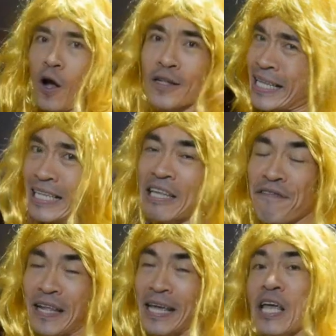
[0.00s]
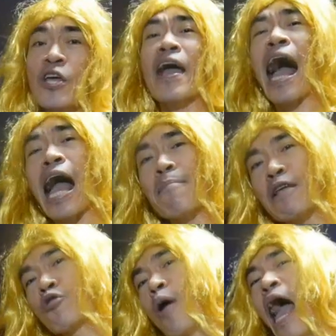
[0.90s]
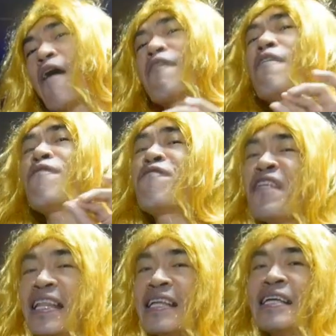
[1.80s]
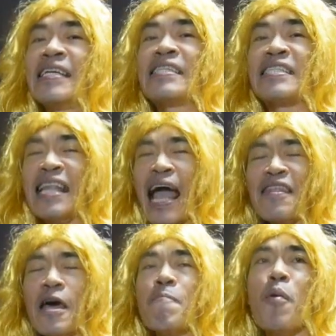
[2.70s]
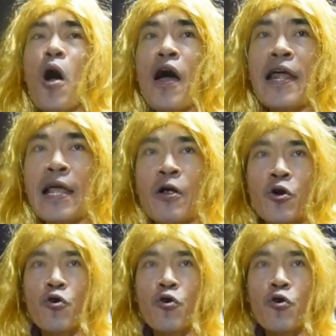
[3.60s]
Alternatively, you hire me to have a fit, slender body.